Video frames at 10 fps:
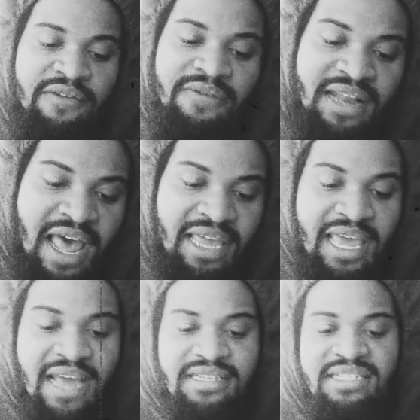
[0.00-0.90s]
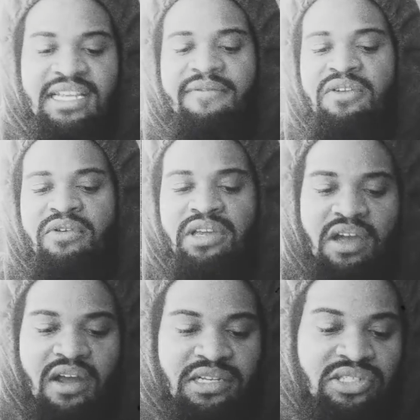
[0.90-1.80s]
for nine catches, 71
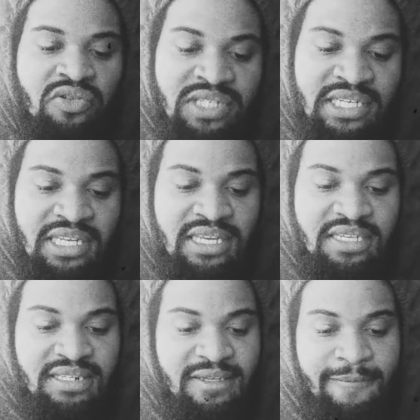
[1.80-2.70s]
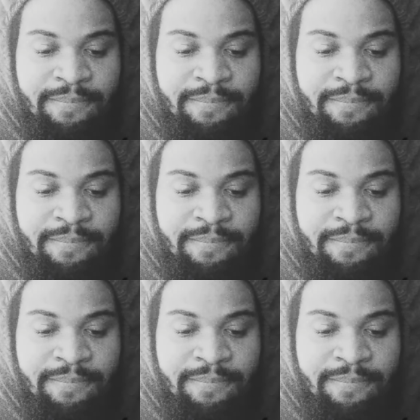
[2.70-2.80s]
yards, no TDs.